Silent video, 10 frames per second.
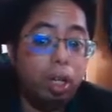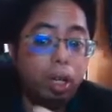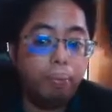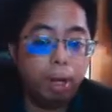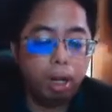
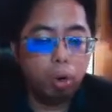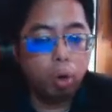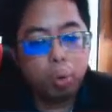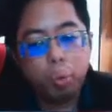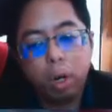But
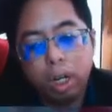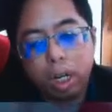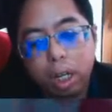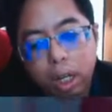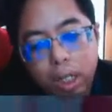hornwort
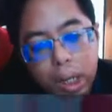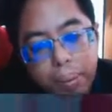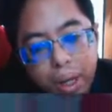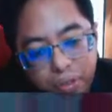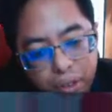is a
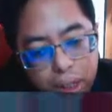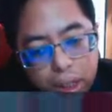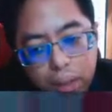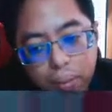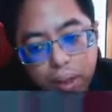little bit
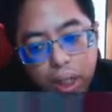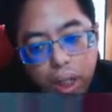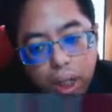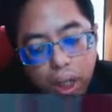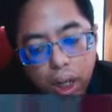different.
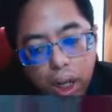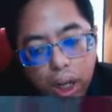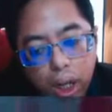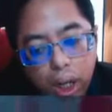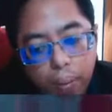
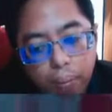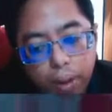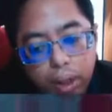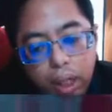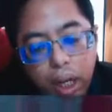
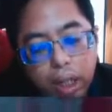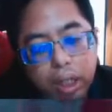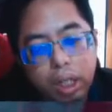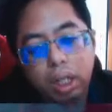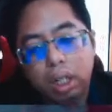They
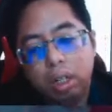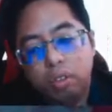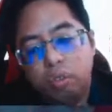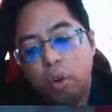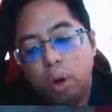actually
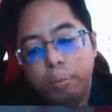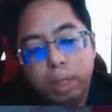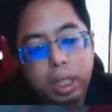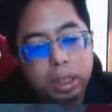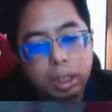form
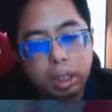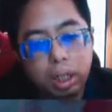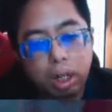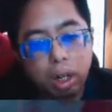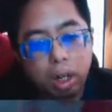this
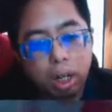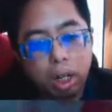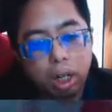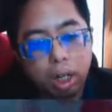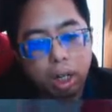
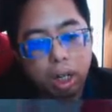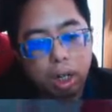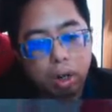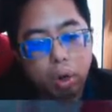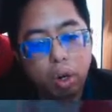
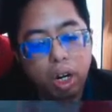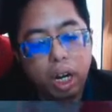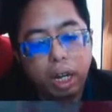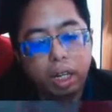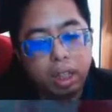
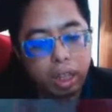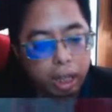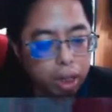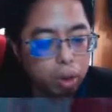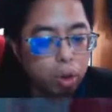horn-like
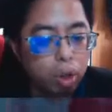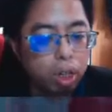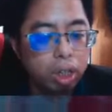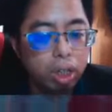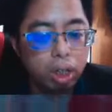thing
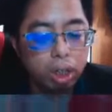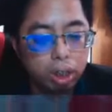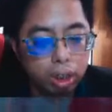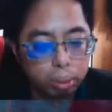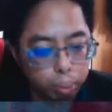called
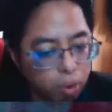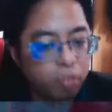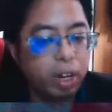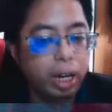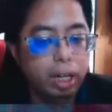
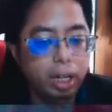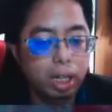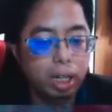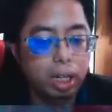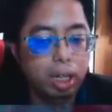sporophyte.
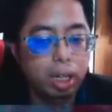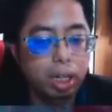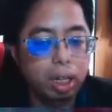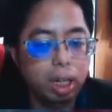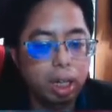
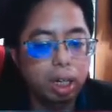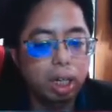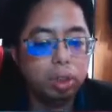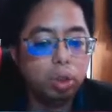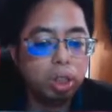Okay,
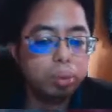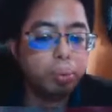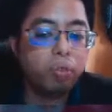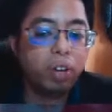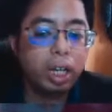so the
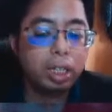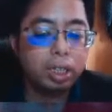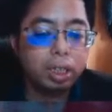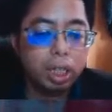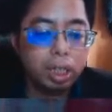sporophyte is
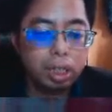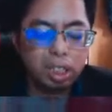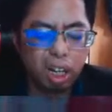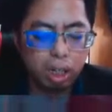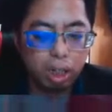
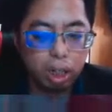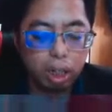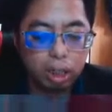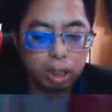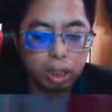
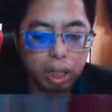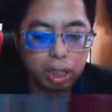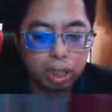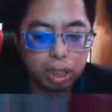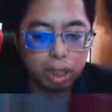this